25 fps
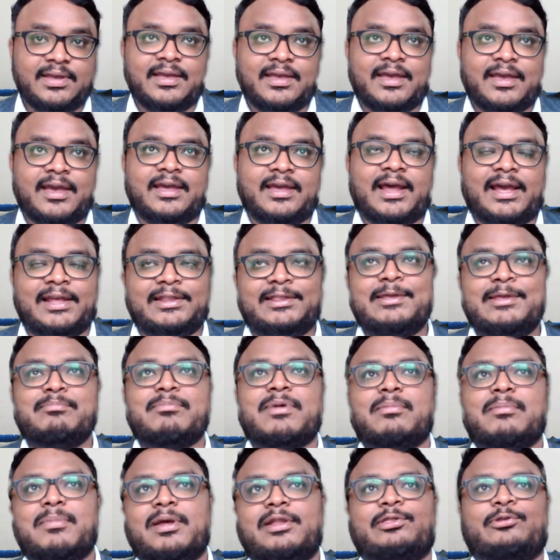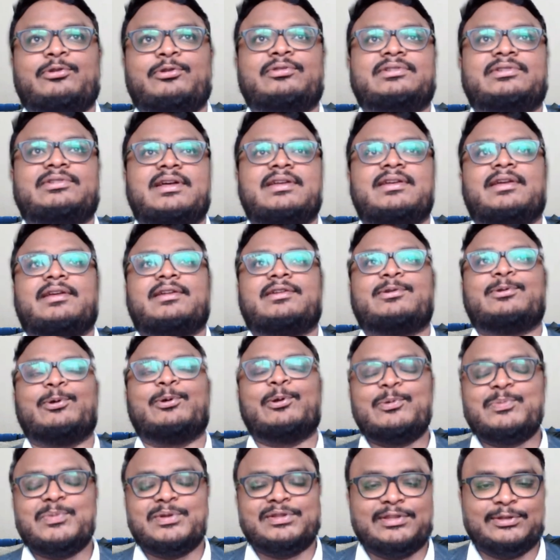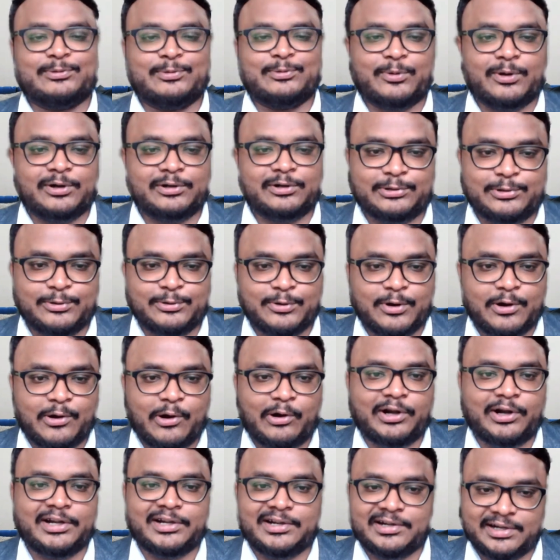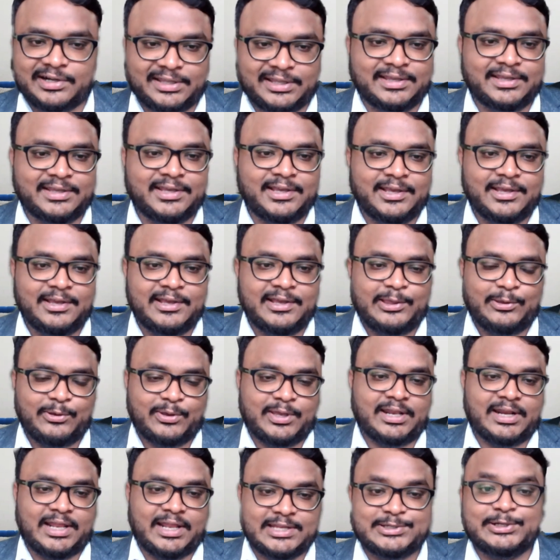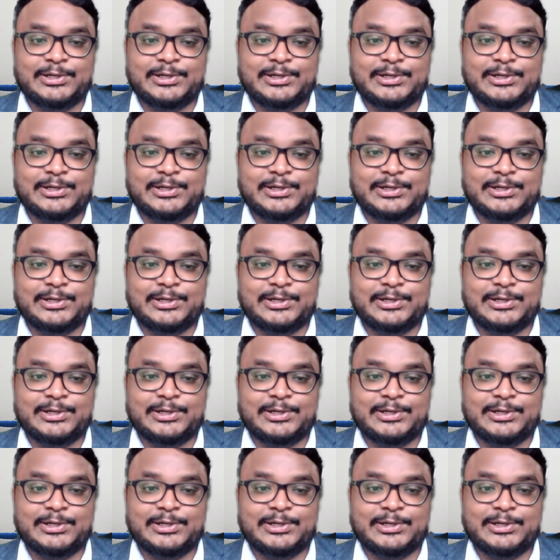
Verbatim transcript: And I think my mentors uh, uh told me this once, you are not a tree. You can actually